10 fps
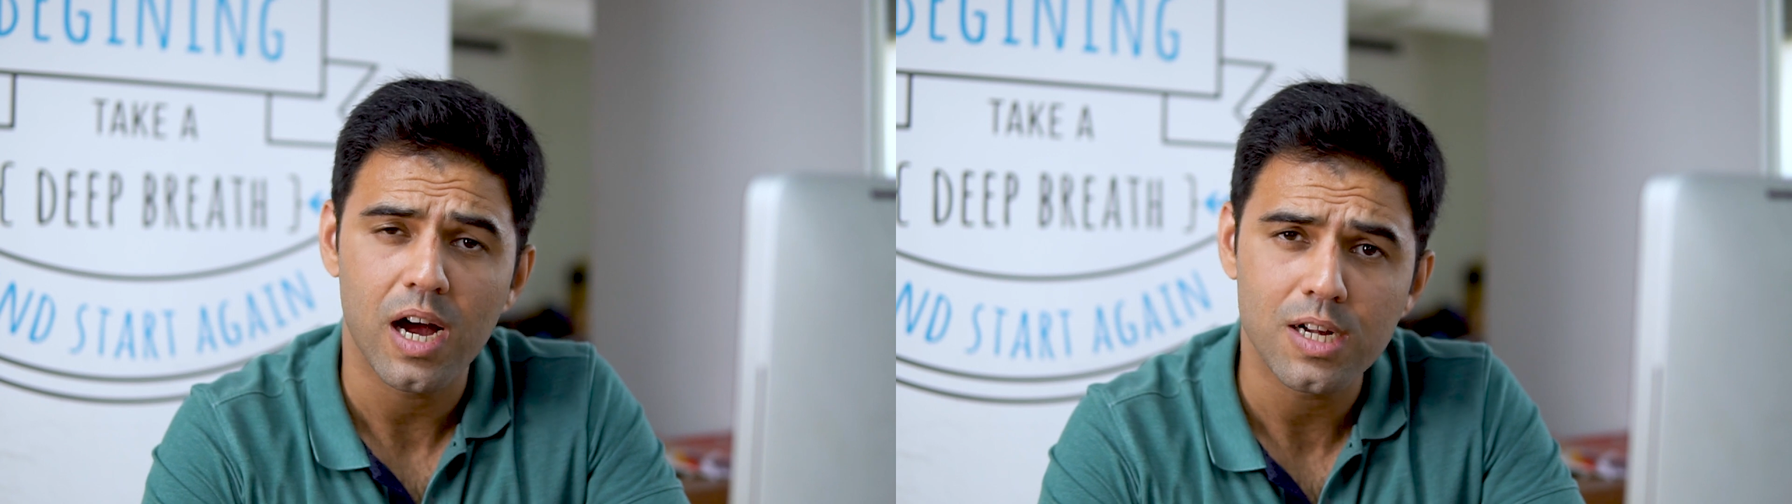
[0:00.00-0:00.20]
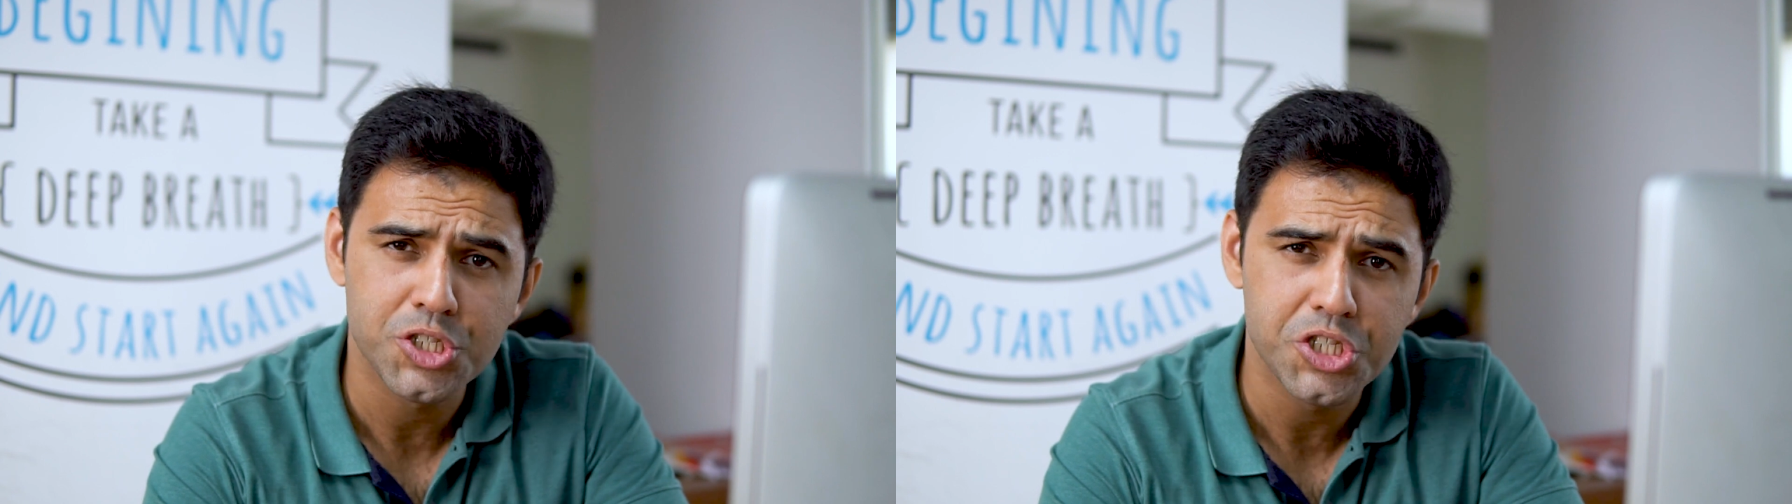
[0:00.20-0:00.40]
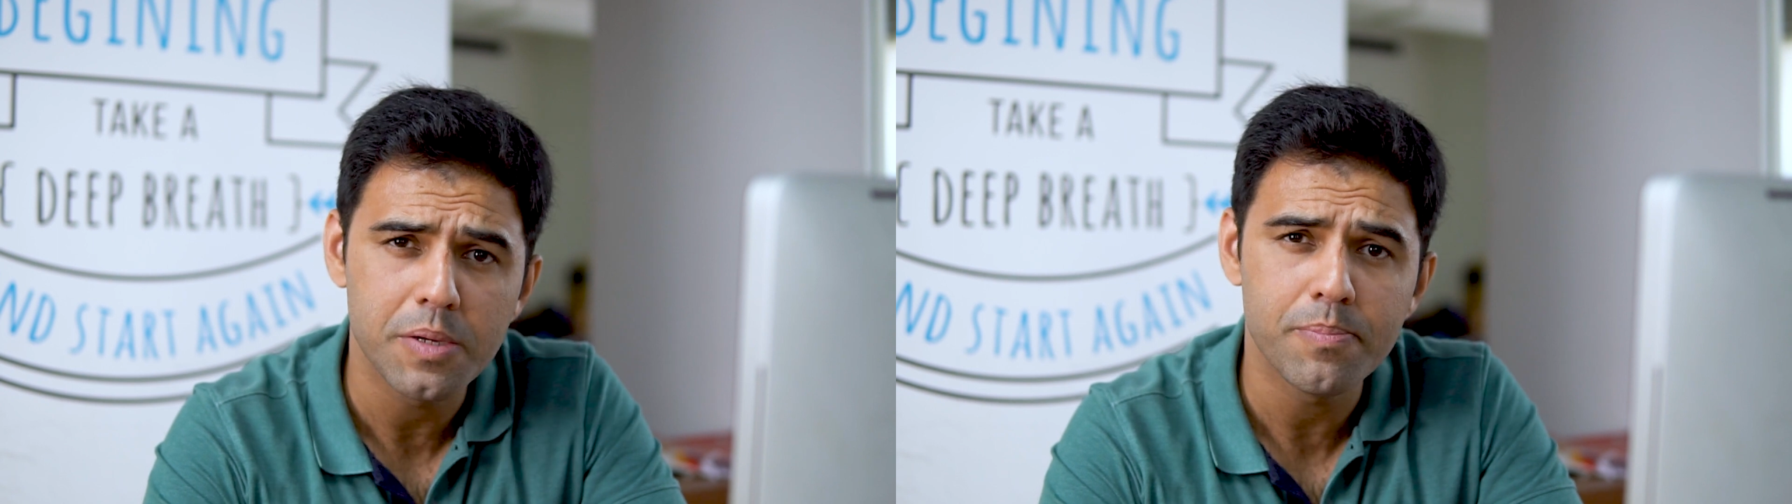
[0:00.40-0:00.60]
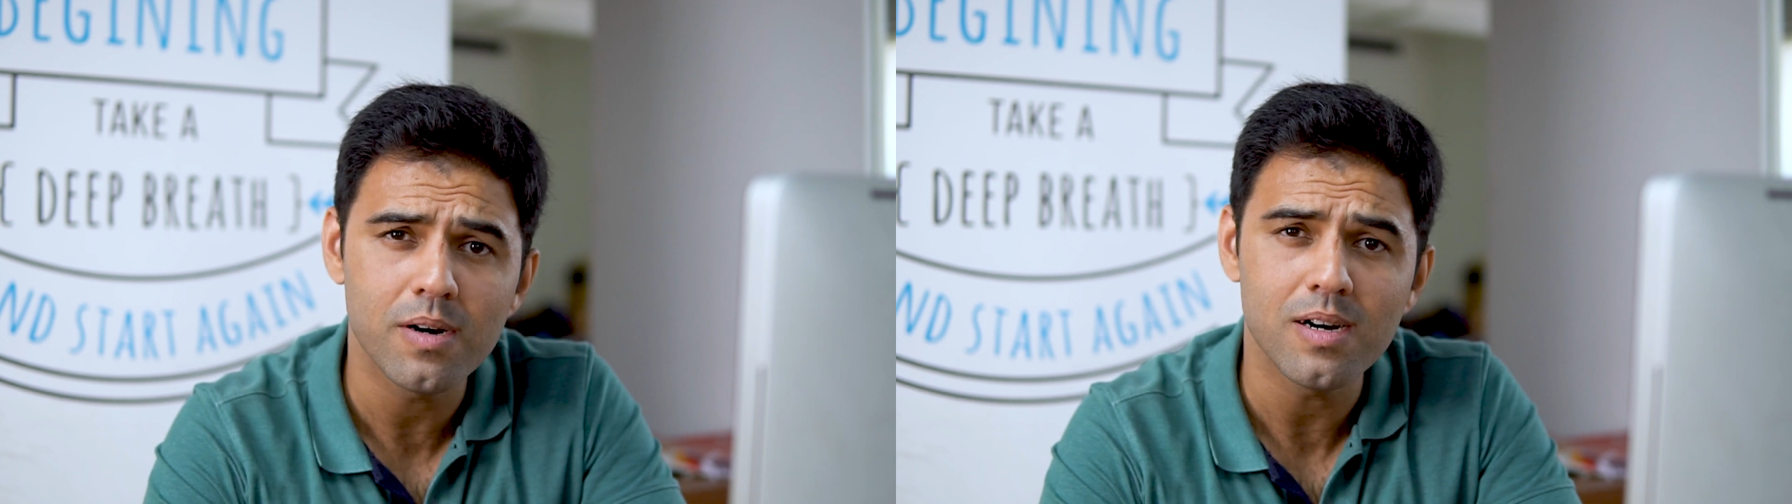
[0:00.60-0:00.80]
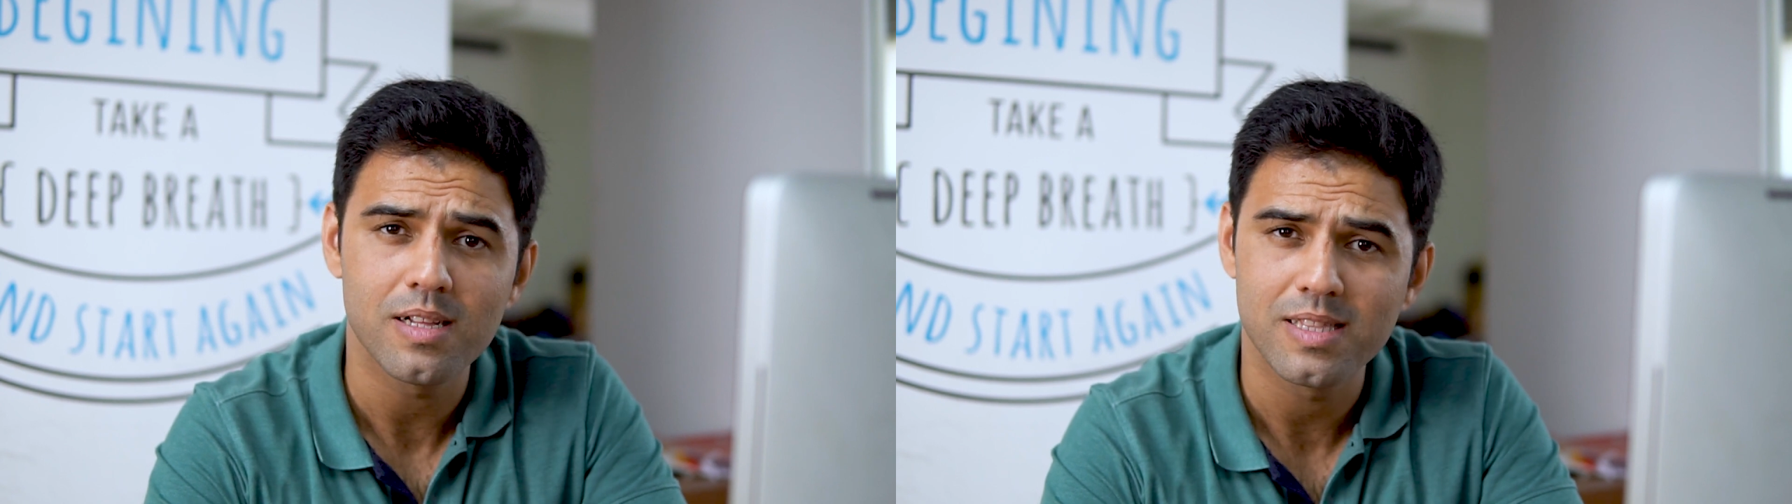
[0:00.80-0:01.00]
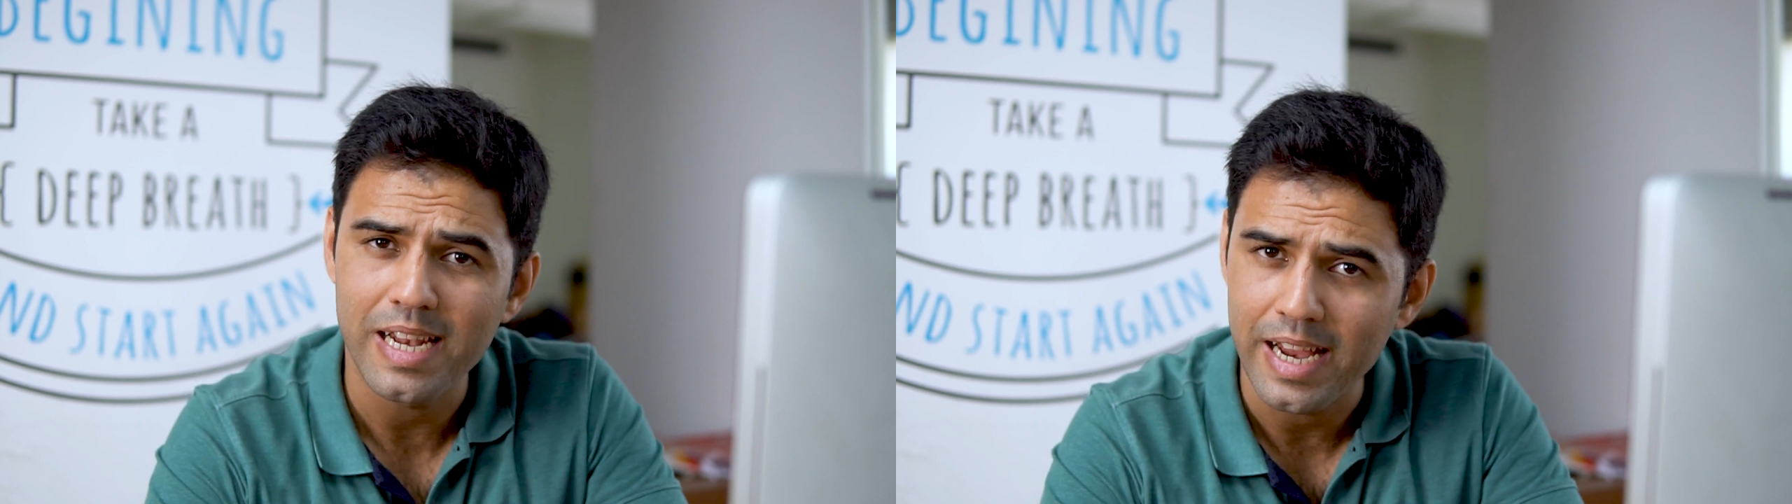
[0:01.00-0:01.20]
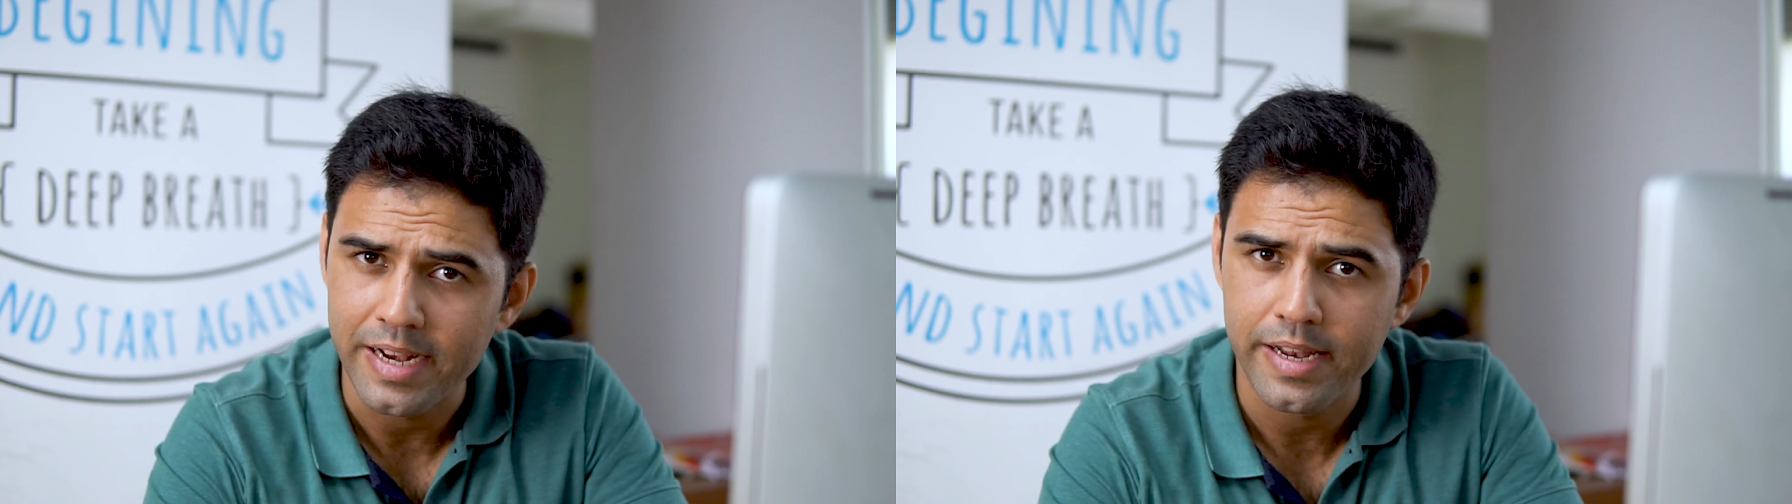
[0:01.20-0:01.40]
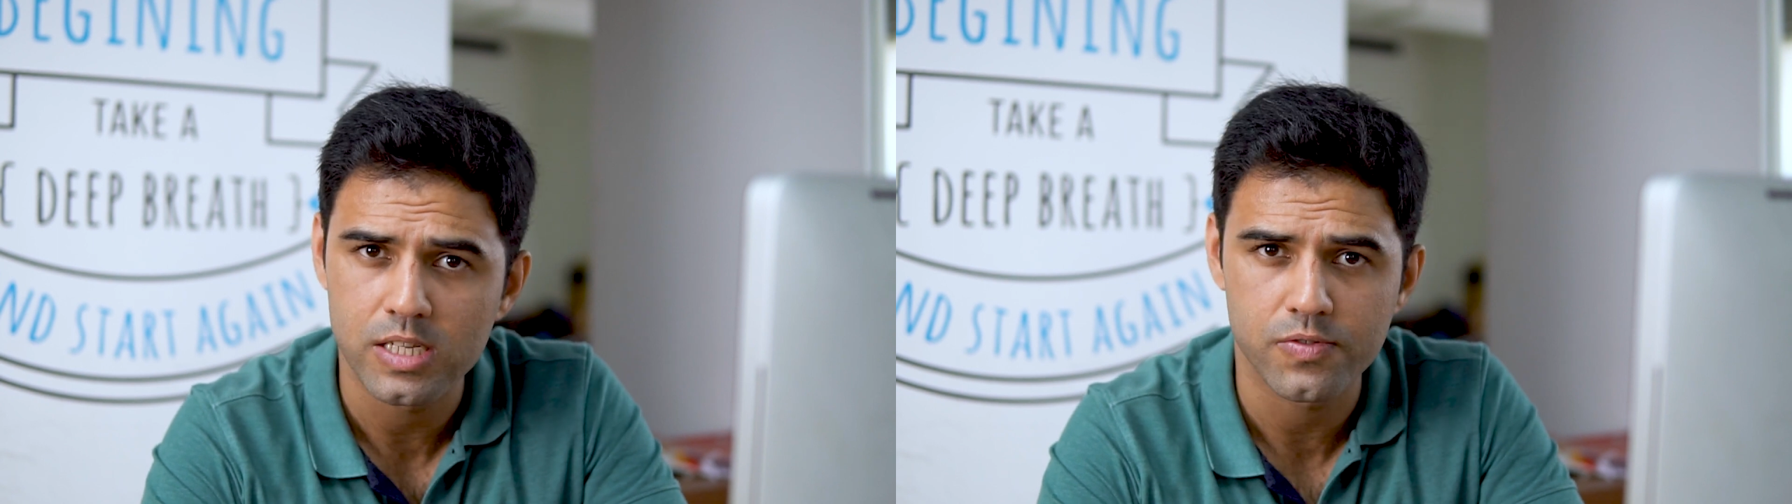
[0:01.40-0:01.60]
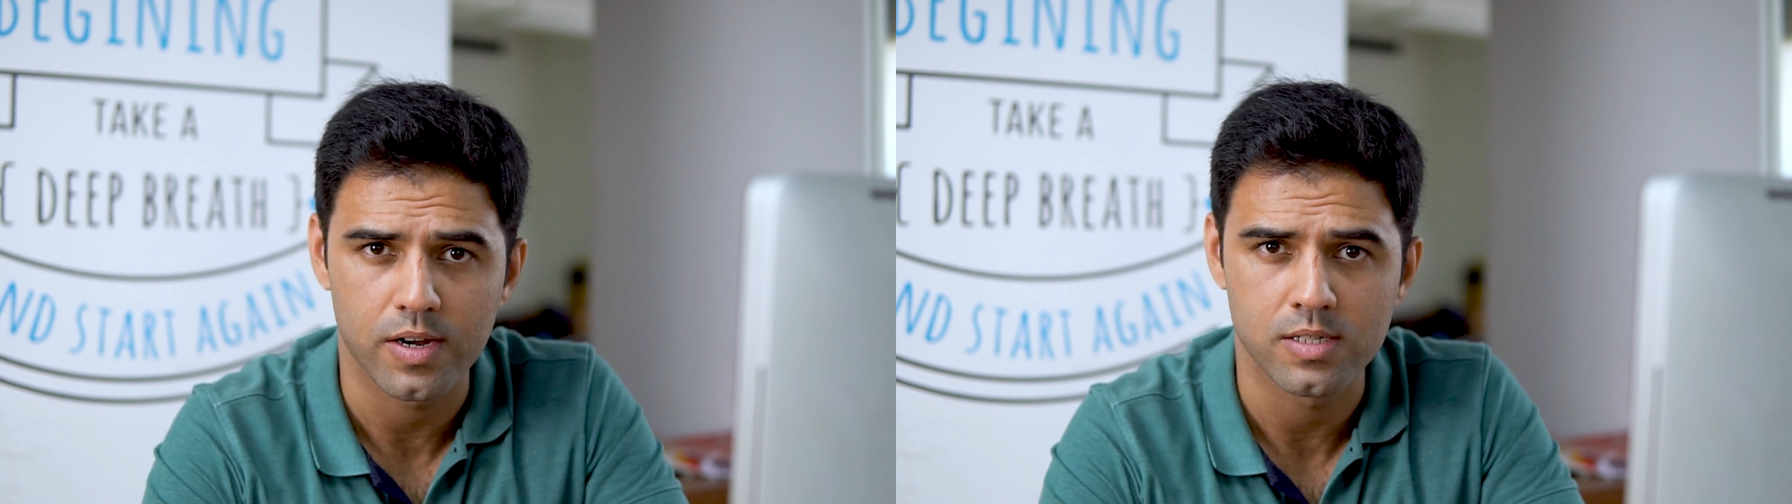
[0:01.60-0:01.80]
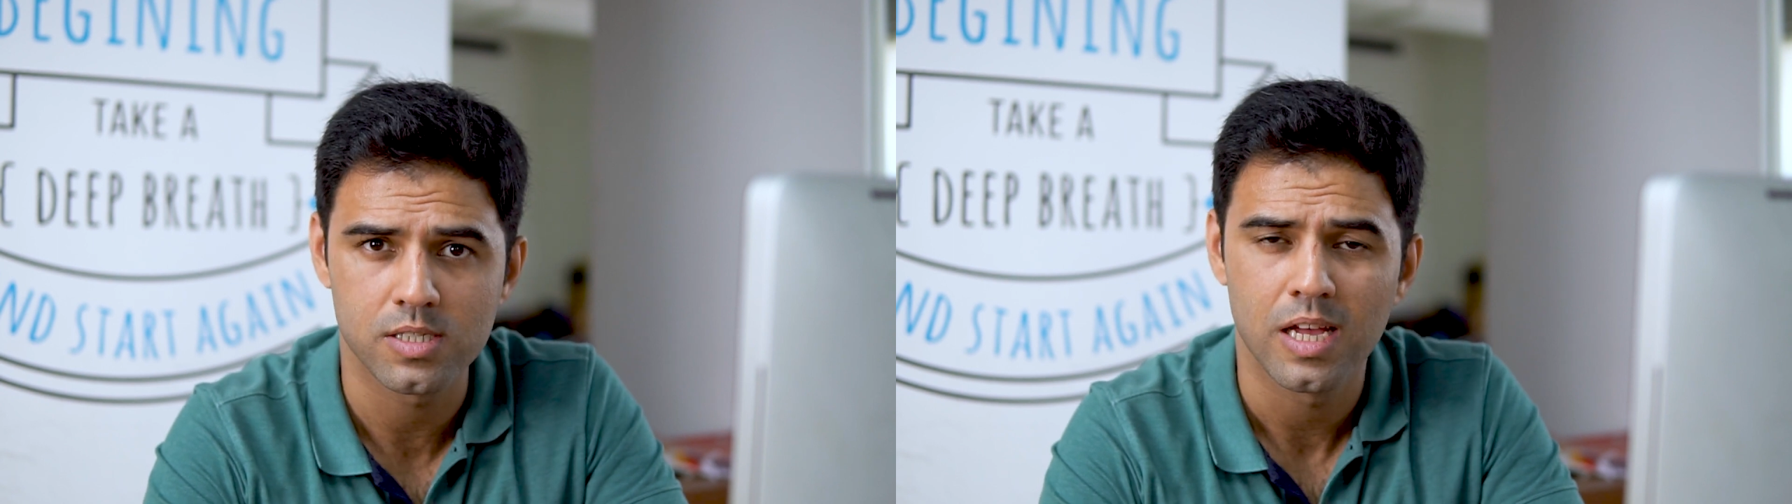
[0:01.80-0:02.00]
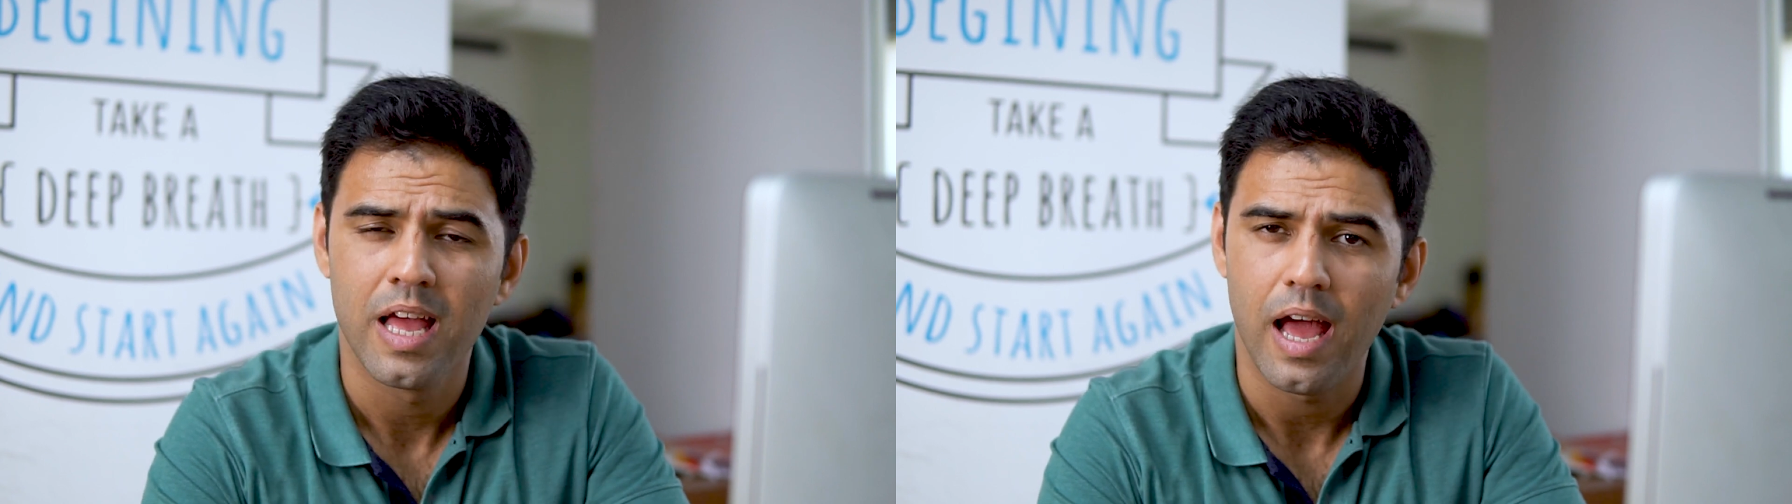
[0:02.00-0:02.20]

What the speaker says: are cheaper than index funds